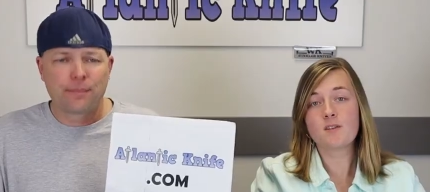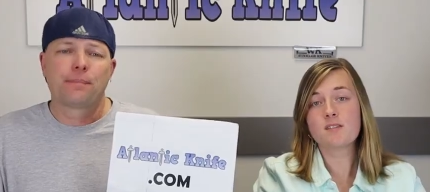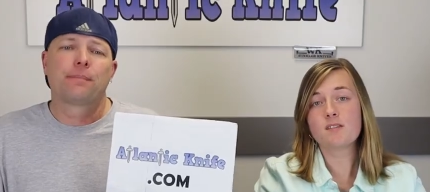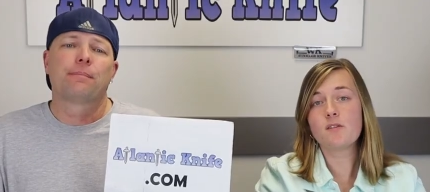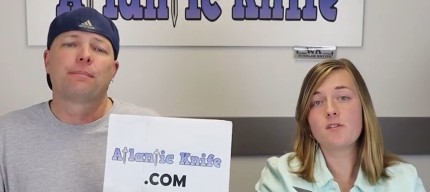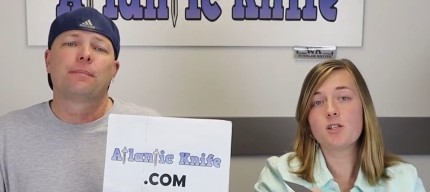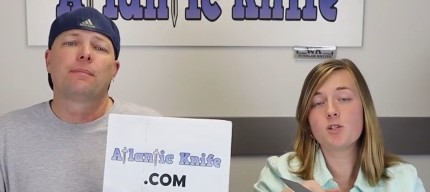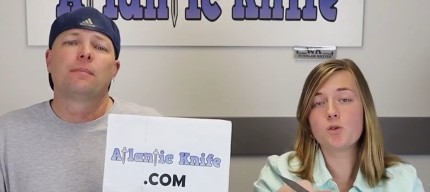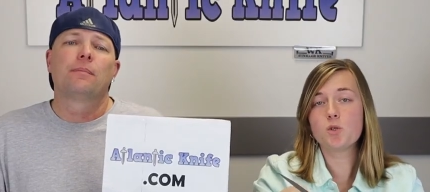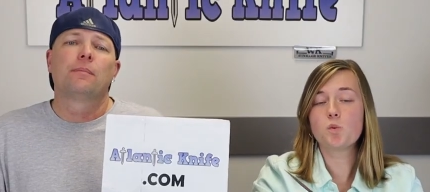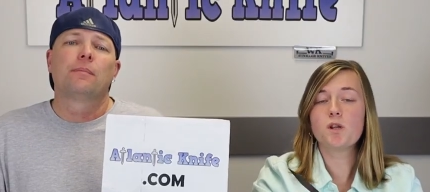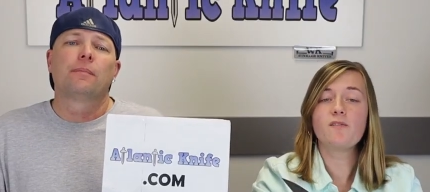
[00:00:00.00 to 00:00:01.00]

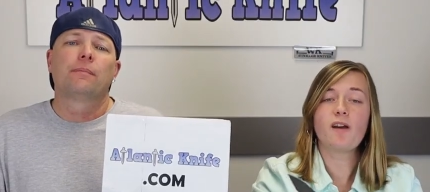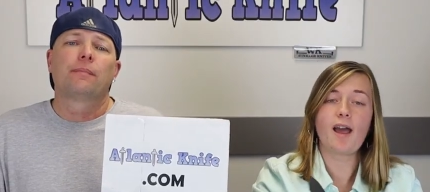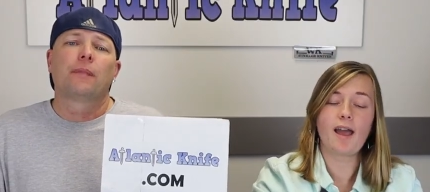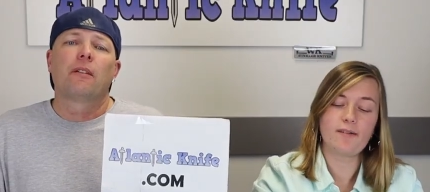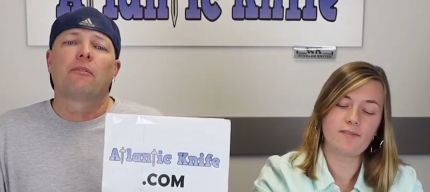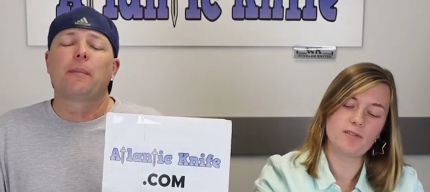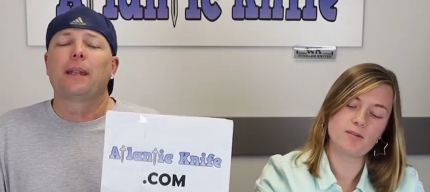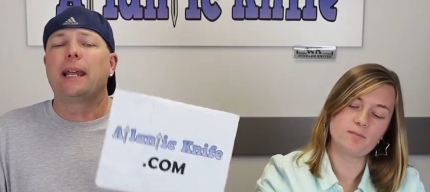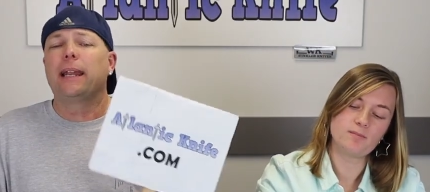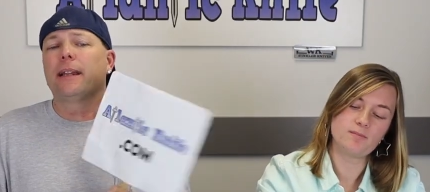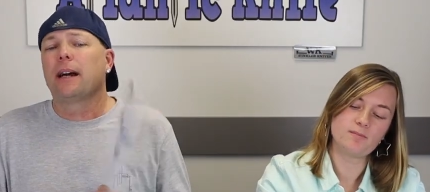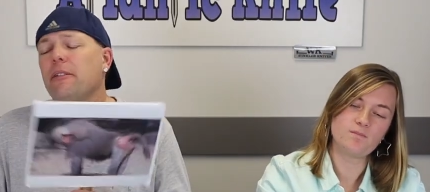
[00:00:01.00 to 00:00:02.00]
Speaker 1: seventy-two twenty-five
Speaker 2: from
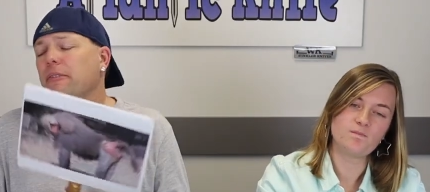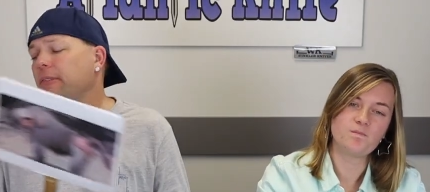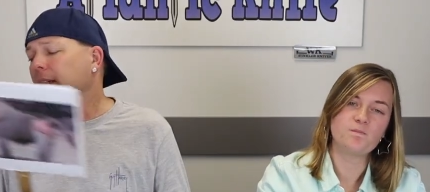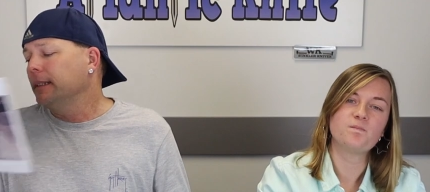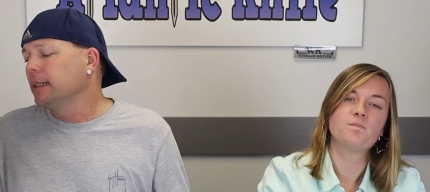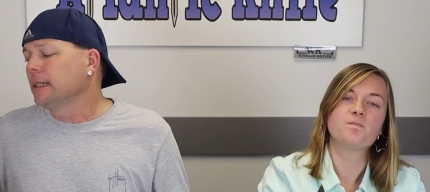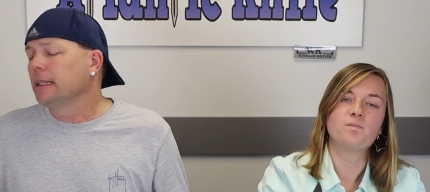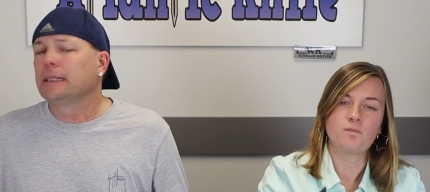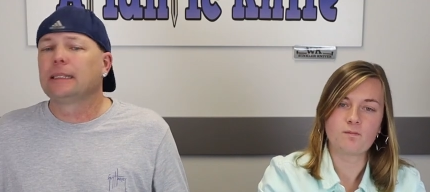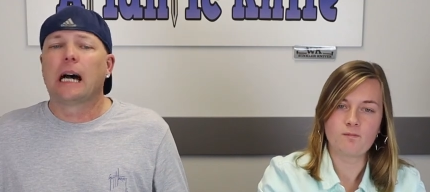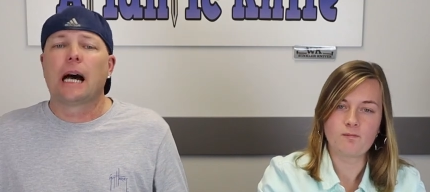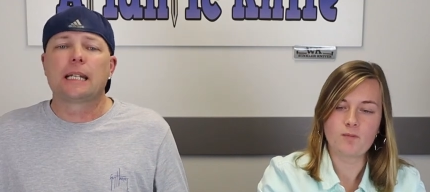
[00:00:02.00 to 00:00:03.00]
atlantic knife
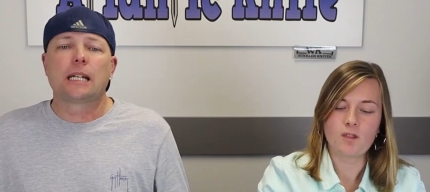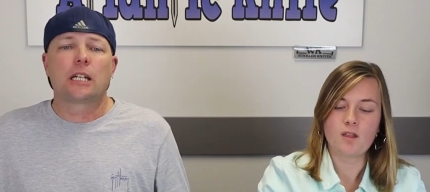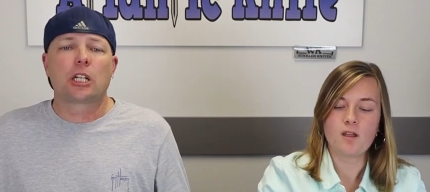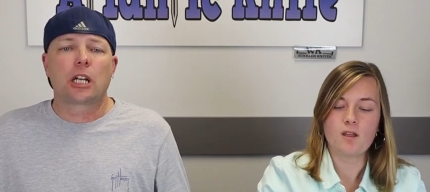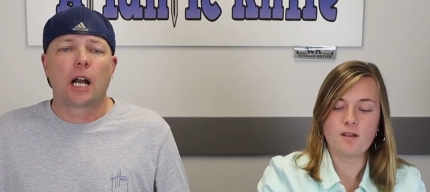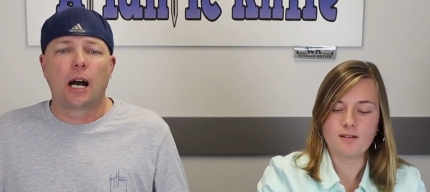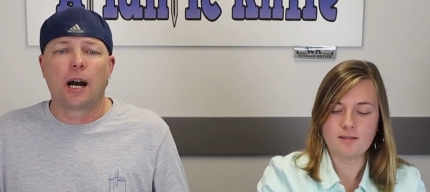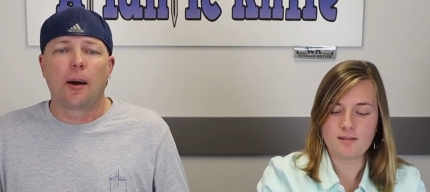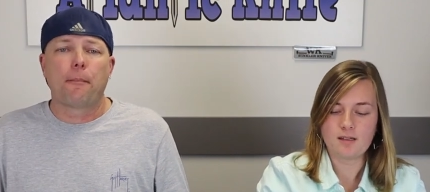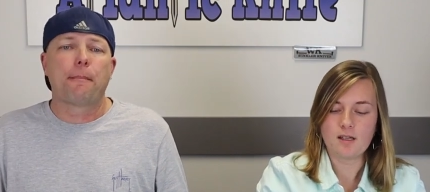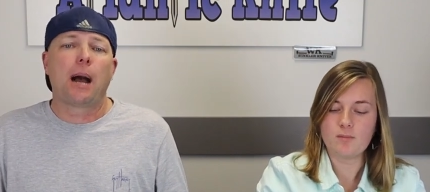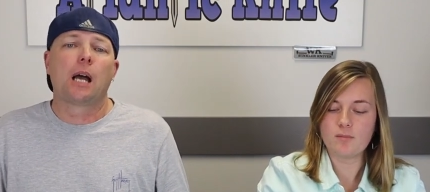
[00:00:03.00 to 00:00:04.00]
dot
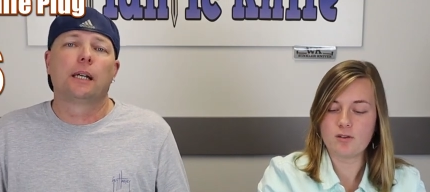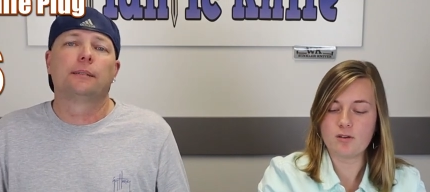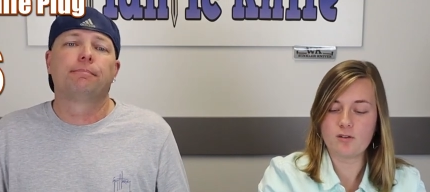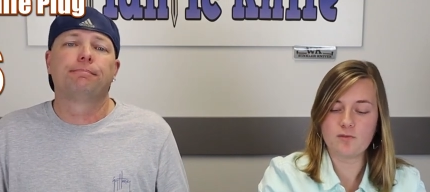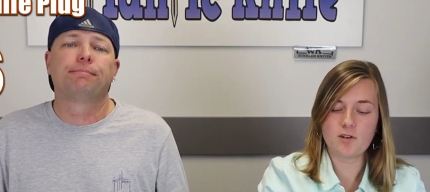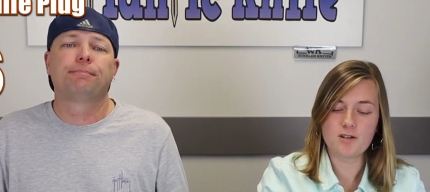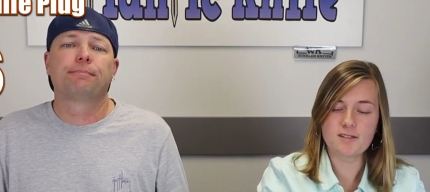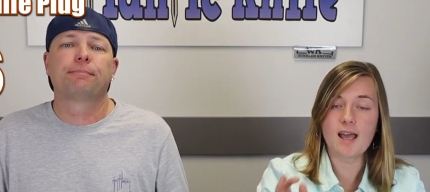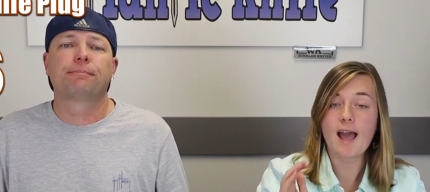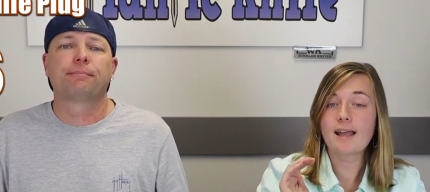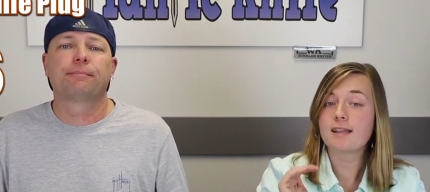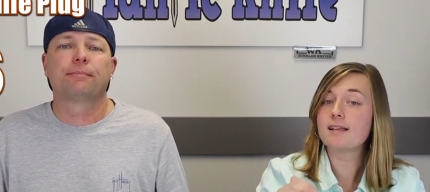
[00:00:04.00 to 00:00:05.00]
com.
Speaker 1: First,
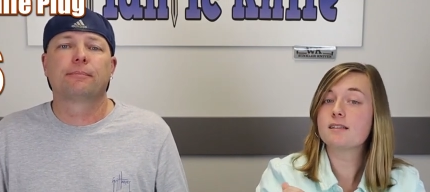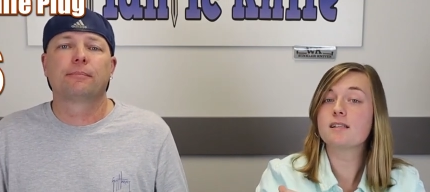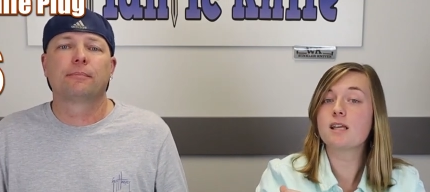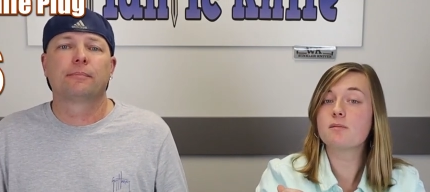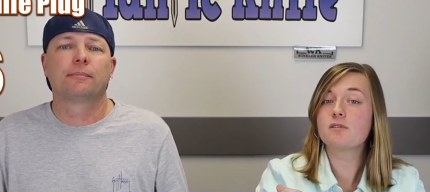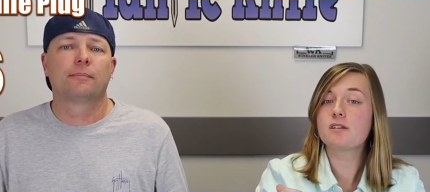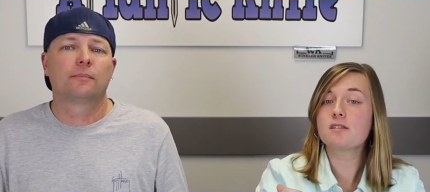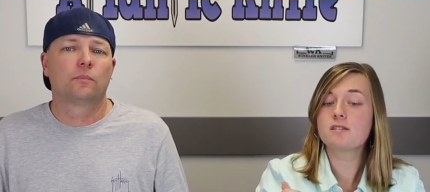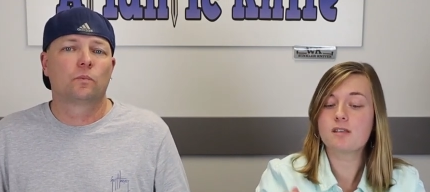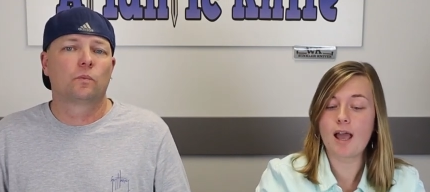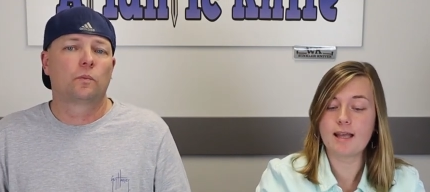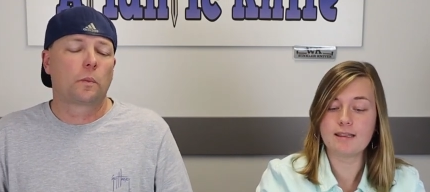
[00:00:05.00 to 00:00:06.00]
I like the name of
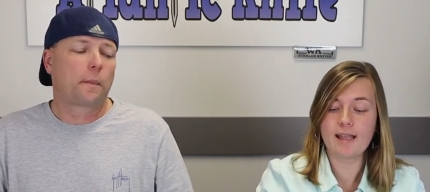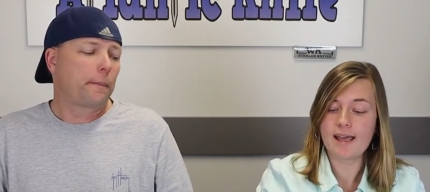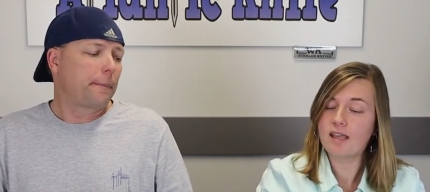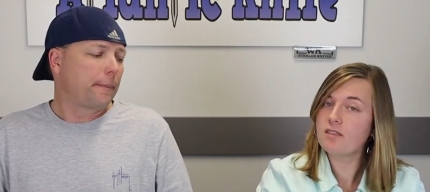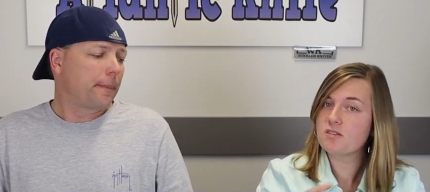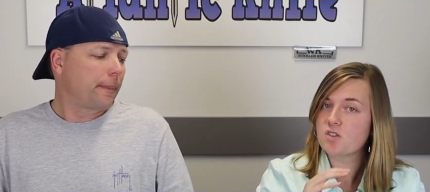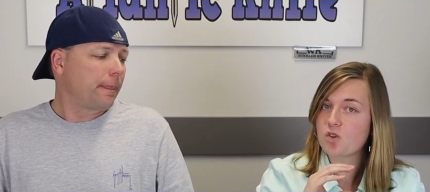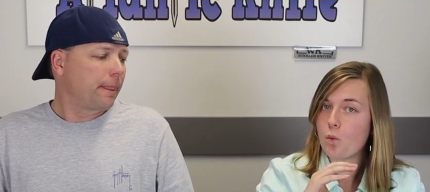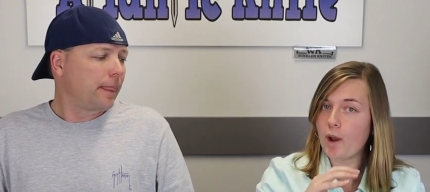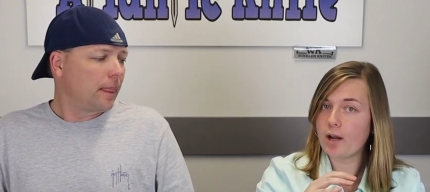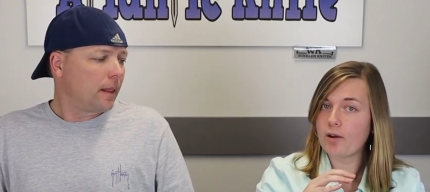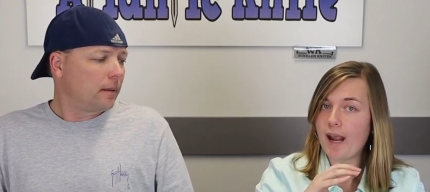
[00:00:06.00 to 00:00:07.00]
this. I like the
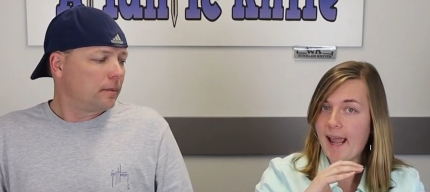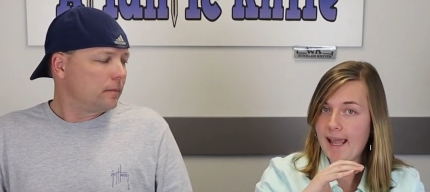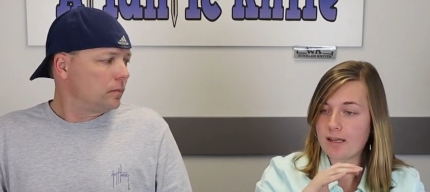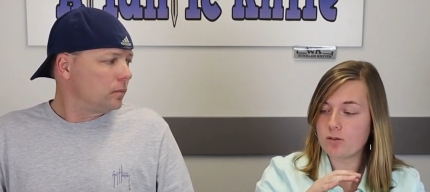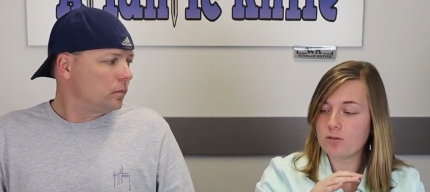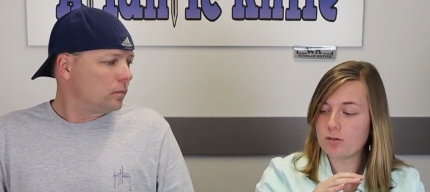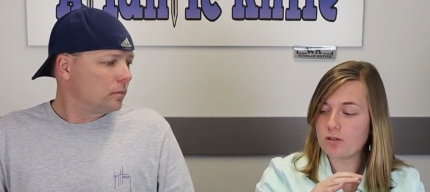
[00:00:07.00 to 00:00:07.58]
square handle